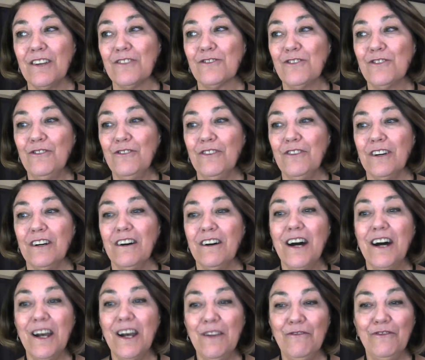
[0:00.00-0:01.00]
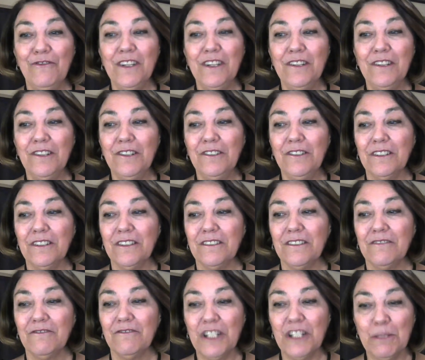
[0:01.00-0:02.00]
So I feel
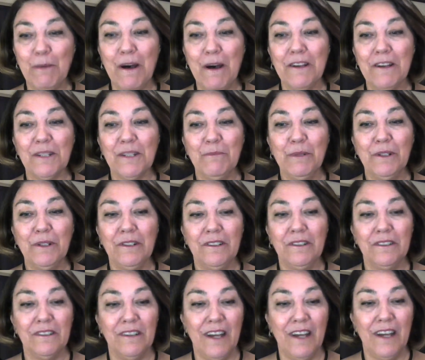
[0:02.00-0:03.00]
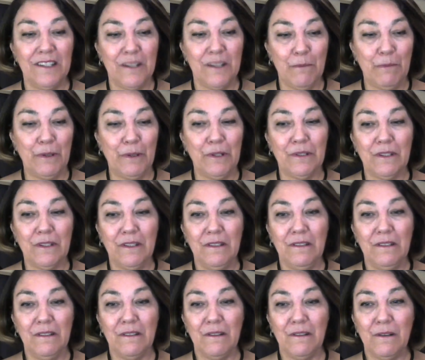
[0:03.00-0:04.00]
responsible as a
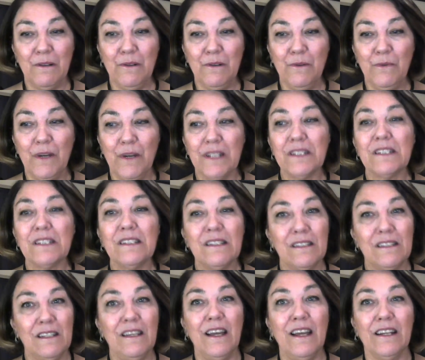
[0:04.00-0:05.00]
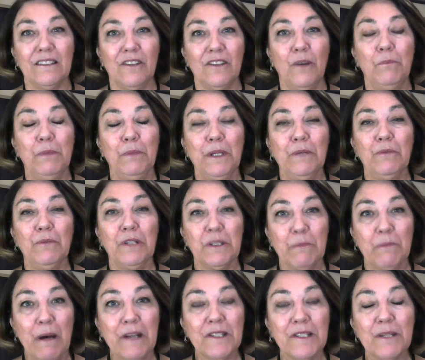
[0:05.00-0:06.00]
person who wants to see XRP
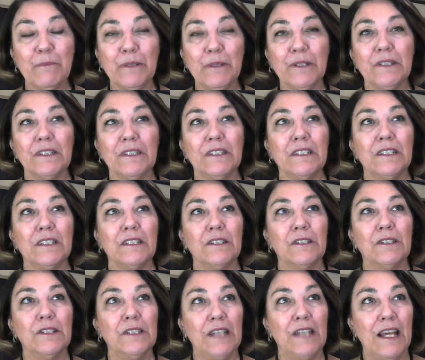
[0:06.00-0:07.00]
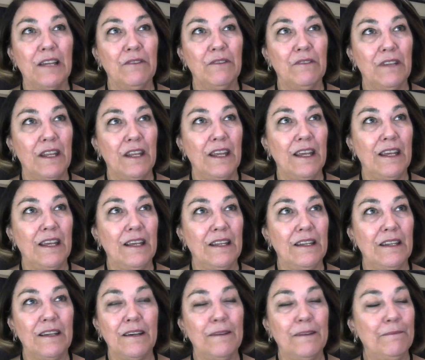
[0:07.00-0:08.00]
responsible and
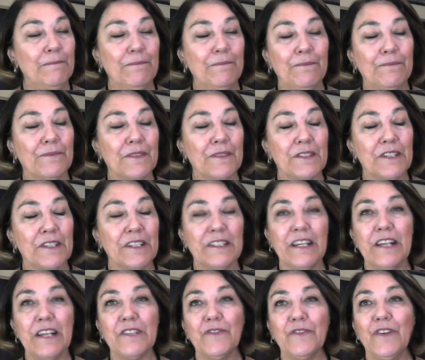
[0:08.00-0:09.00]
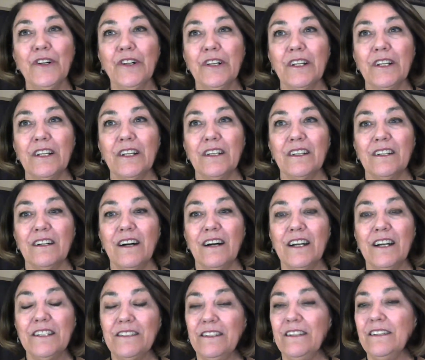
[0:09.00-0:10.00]
successful.
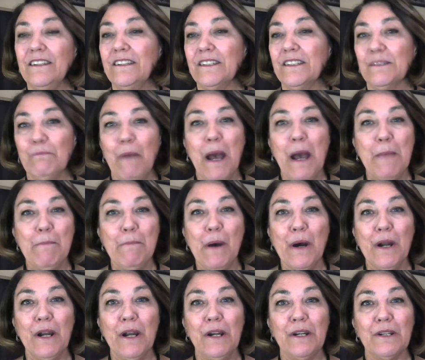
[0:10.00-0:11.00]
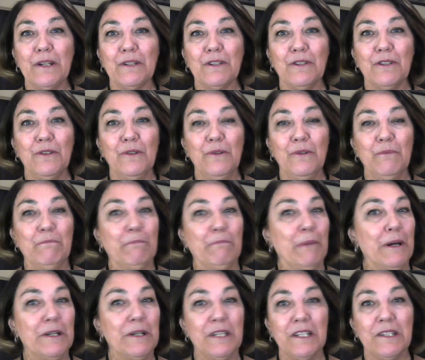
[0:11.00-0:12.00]
I see it as my part to
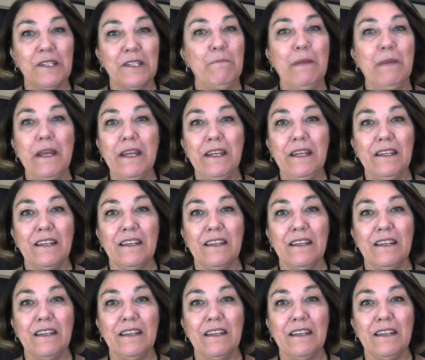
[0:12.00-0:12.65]
participate